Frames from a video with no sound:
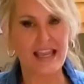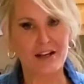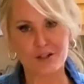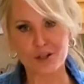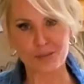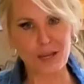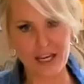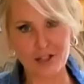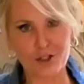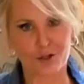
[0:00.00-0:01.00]
Here's a
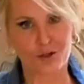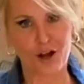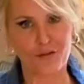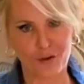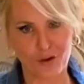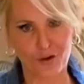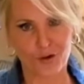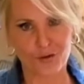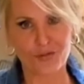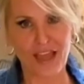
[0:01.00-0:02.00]
picture of
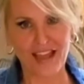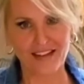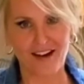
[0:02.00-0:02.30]
her that